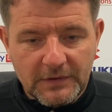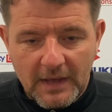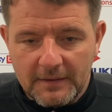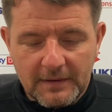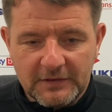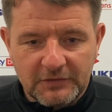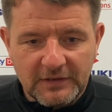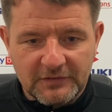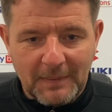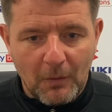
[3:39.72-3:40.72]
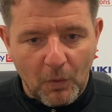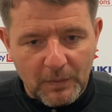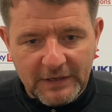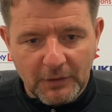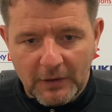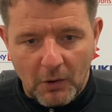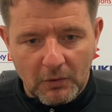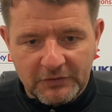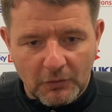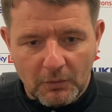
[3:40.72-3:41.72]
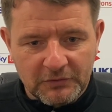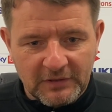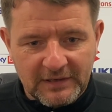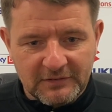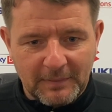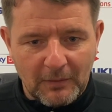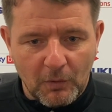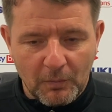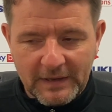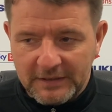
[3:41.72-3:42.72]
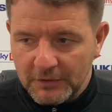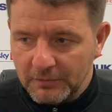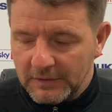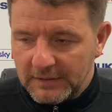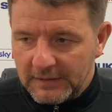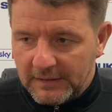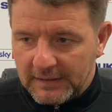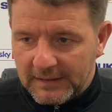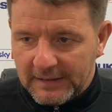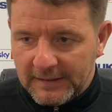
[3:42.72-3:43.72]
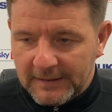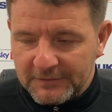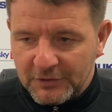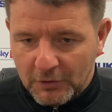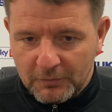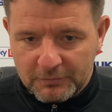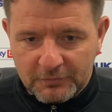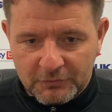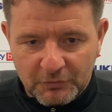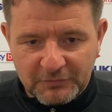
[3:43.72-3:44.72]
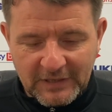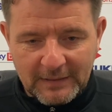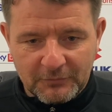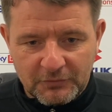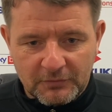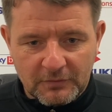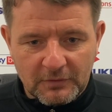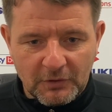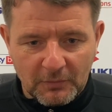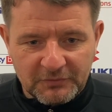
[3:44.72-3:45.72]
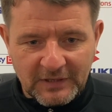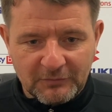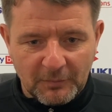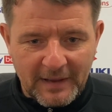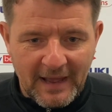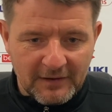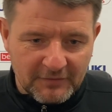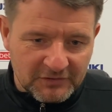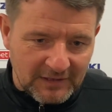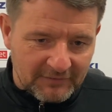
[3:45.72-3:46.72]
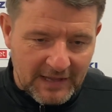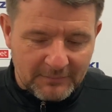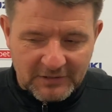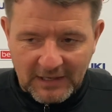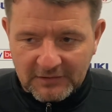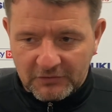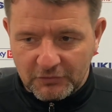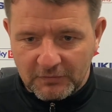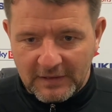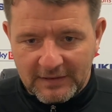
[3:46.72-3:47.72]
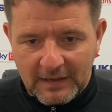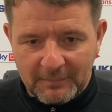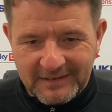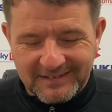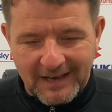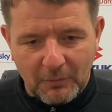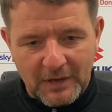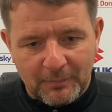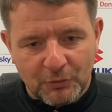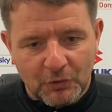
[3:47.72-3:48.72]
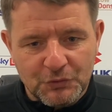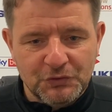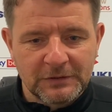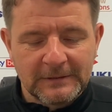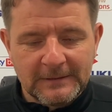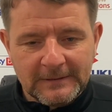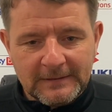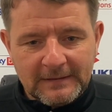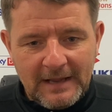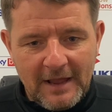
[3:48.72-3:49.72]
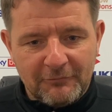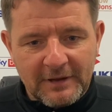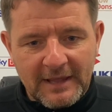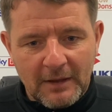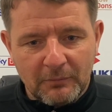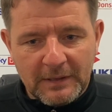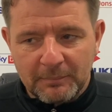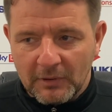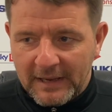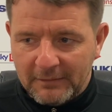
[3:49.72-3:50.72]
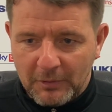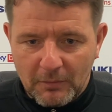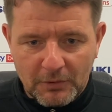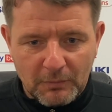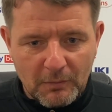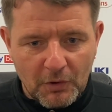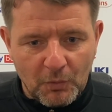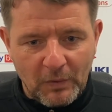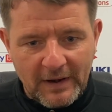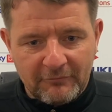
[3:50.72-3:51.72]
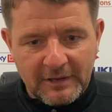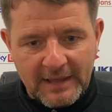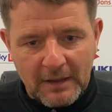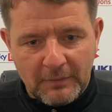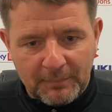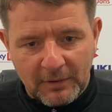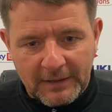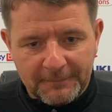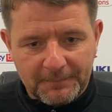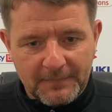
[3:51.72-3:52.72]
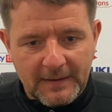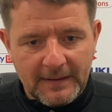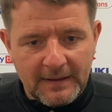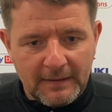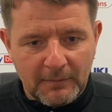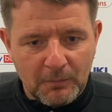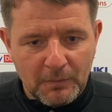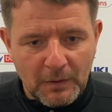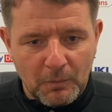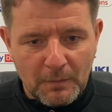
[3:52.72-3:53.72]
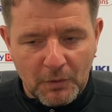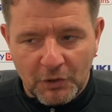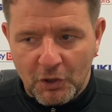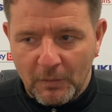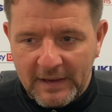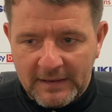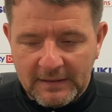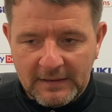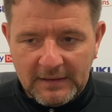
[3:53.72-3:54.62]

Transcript: Yeah, it's it's about what we do. It all, it's always is about what we do. Uh, you know, sometimes you know teams will be ahead of us and have games in hand and stuff like that. But it's how we approach every game we play, and we want we want to win every game we play. Uh, we, we, want to go in